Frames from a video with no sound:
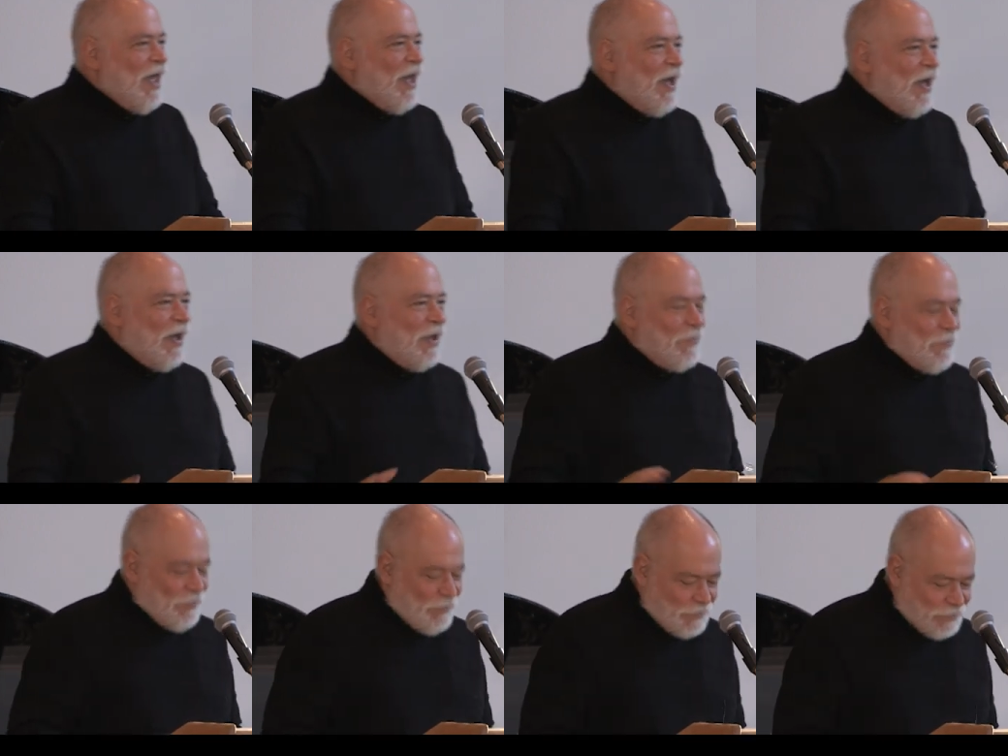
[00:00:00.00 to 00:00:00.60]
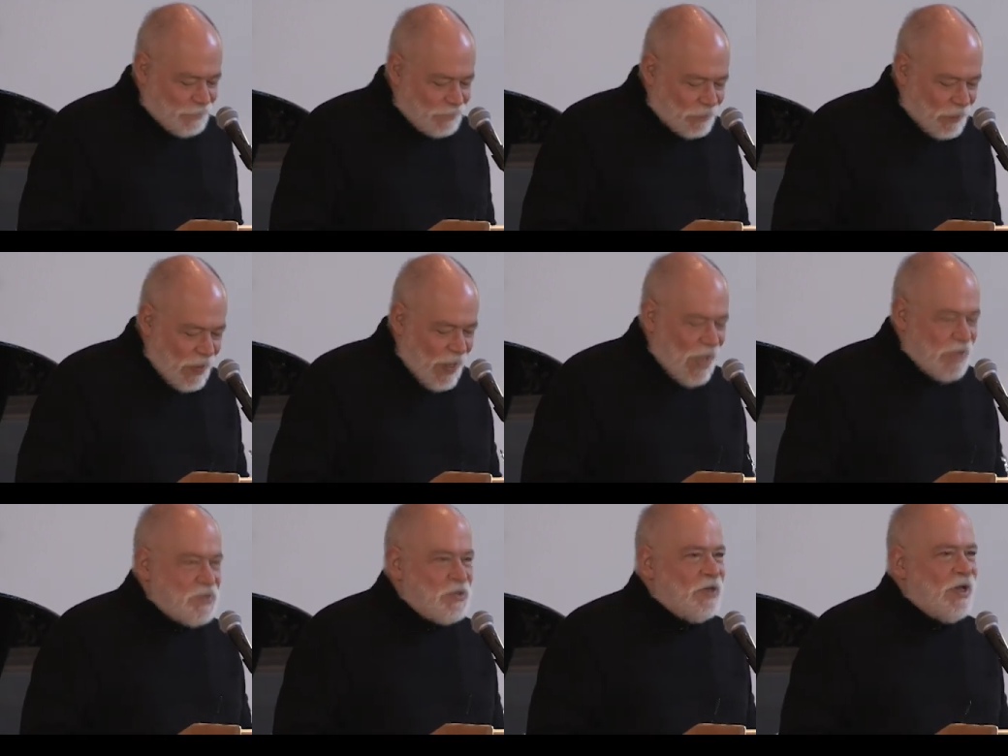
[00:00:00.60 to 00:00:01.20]

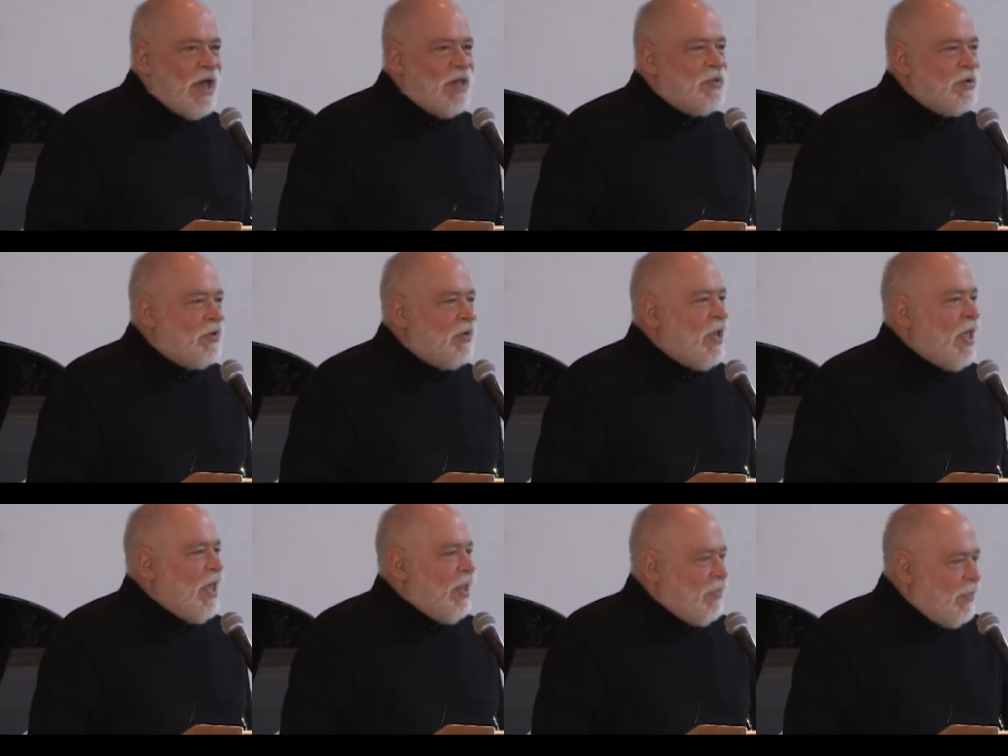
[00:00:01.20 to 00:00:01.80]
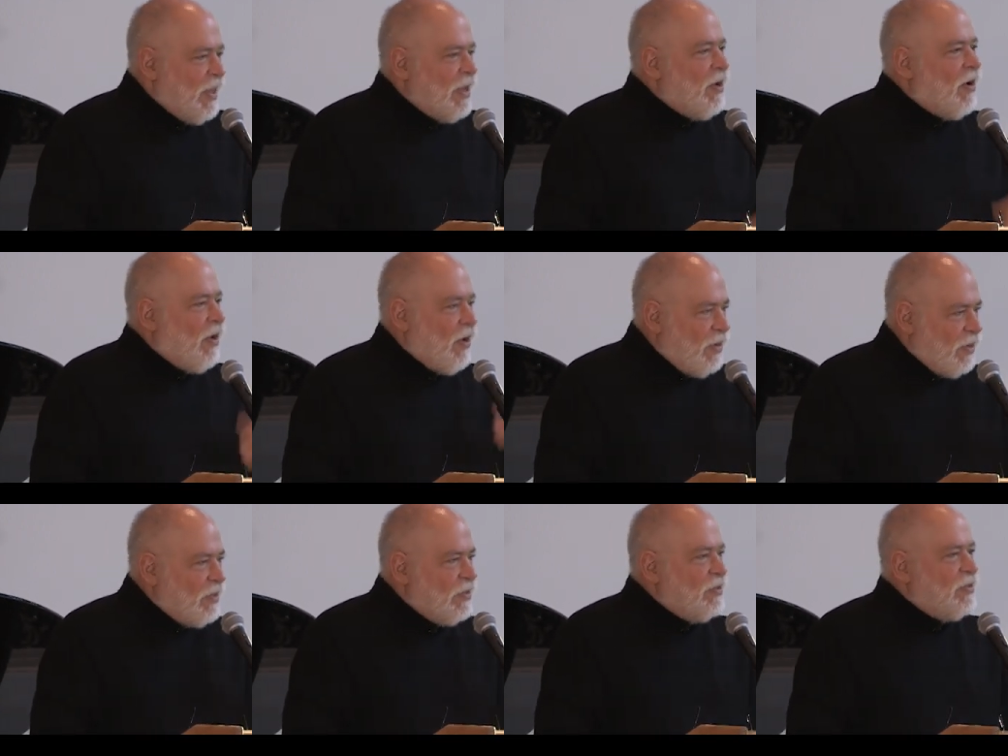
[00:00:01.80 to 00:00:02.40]
And together they
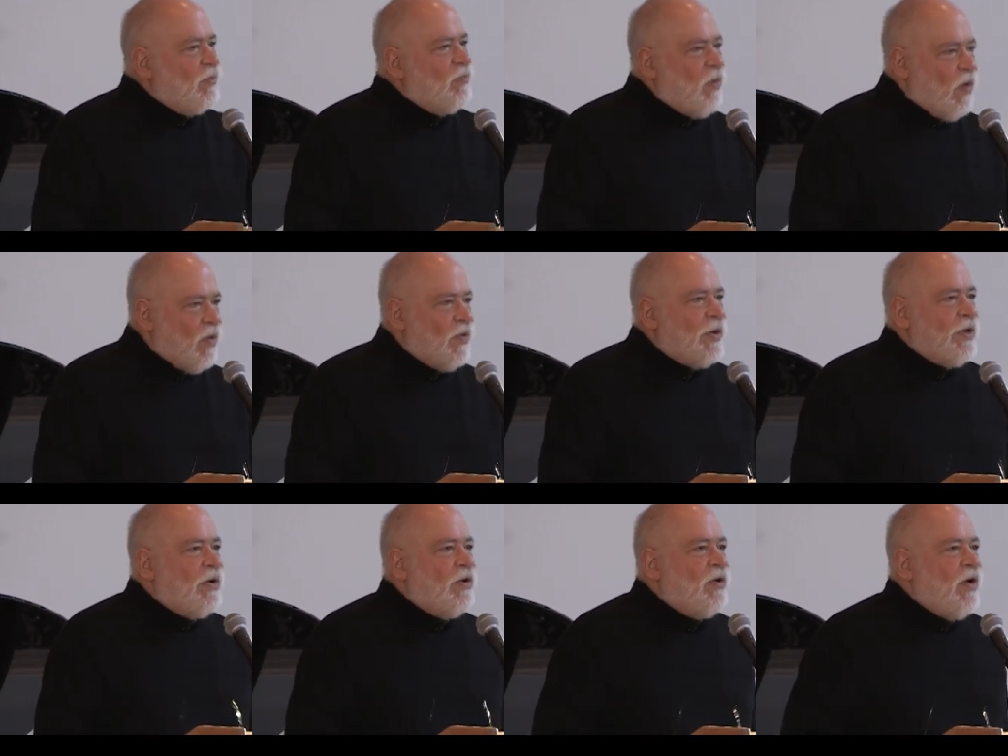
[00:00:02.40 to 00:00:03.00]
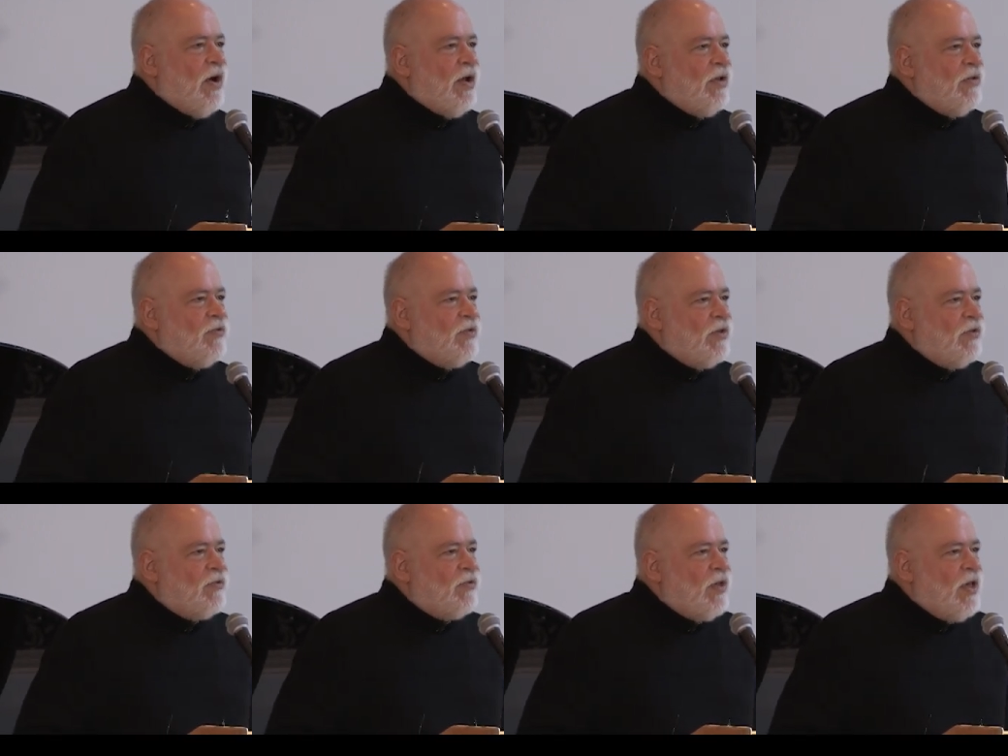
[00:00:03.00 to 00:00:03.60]
are the warrior
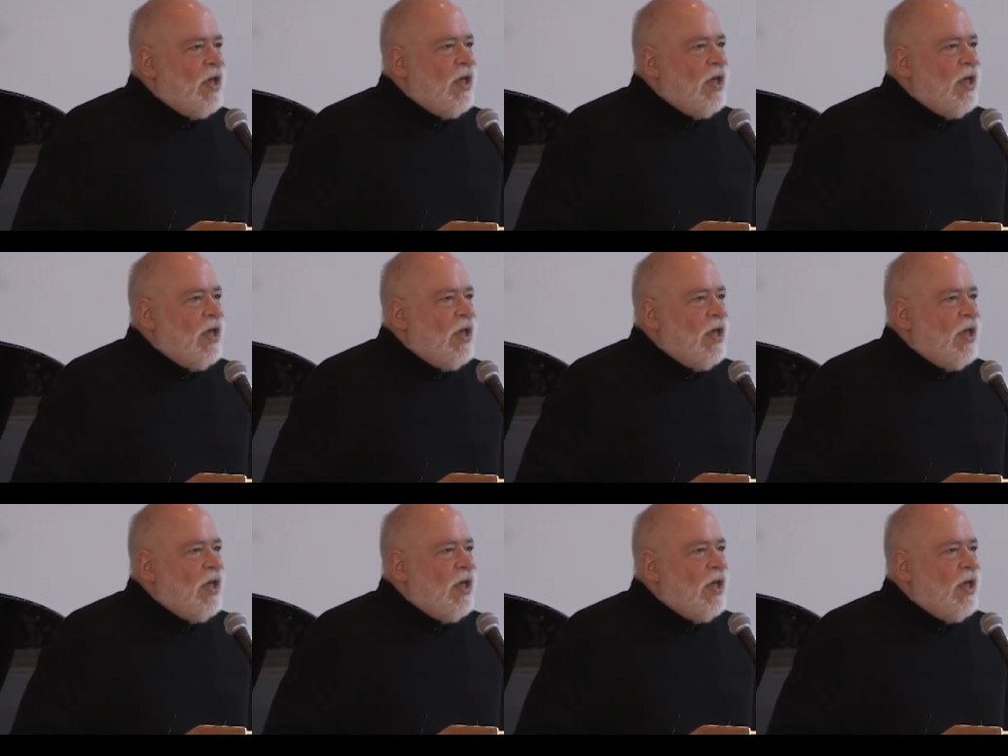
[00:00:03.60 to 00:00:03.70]
goddesses